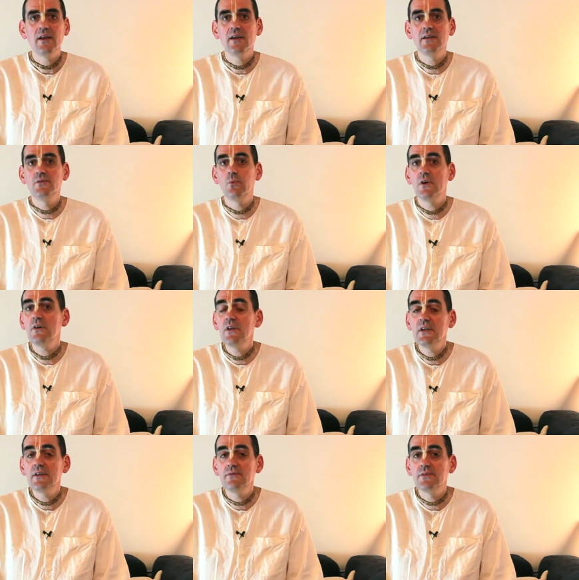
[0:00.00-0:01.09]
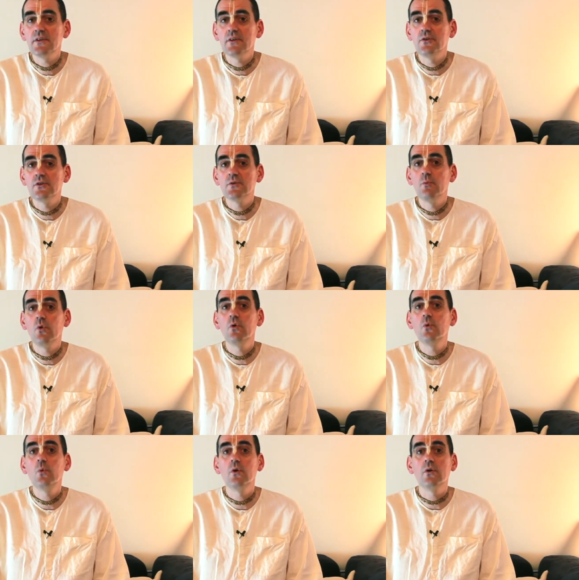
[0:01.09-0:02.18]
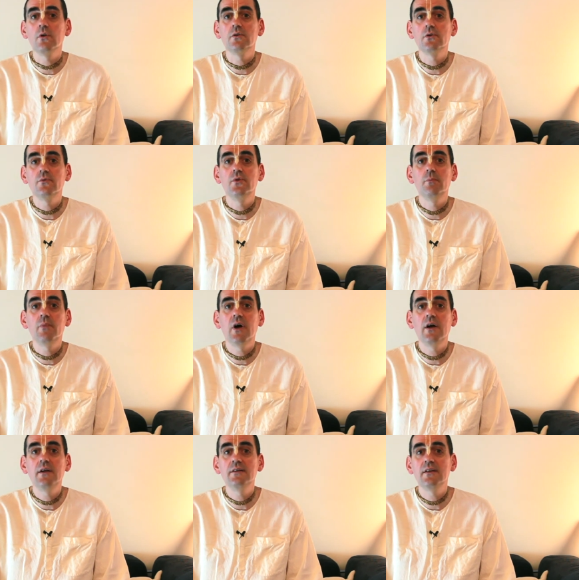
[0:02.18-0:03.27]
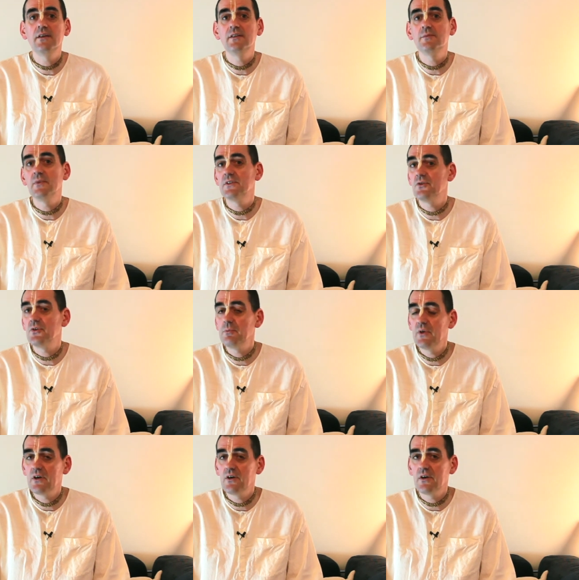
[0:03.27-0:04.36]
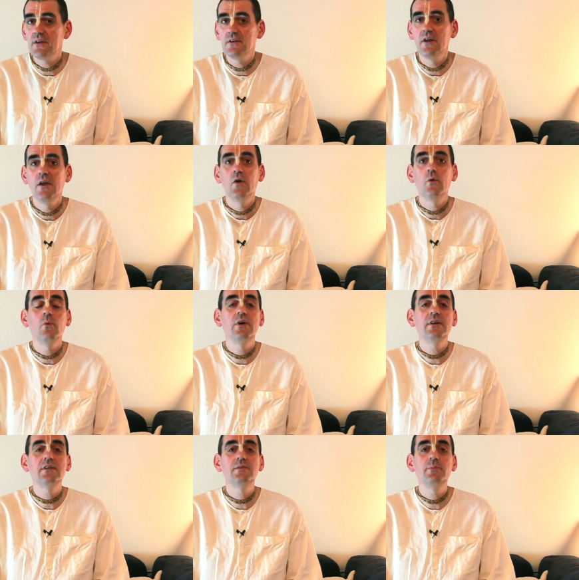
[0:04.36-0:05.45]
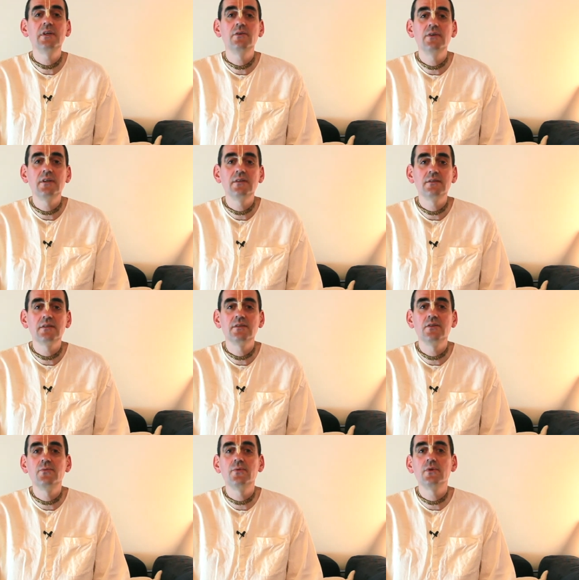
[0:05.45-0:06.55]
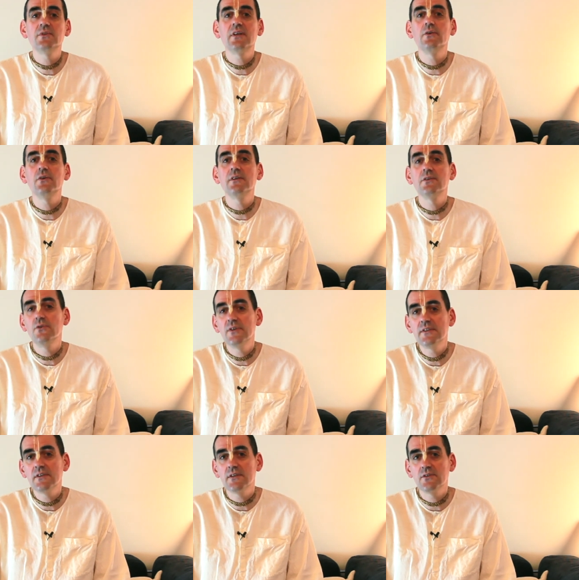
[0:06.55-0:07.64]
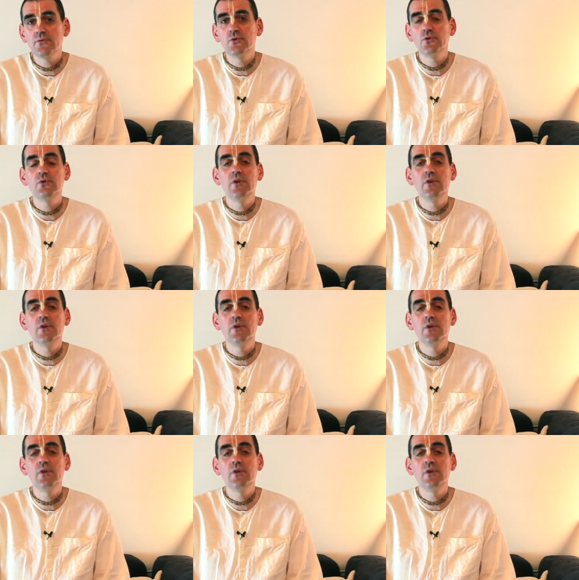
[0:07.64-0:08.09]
As one leaves the small world of the mind and its misery behind, one experiences the first characteristics of Shuddha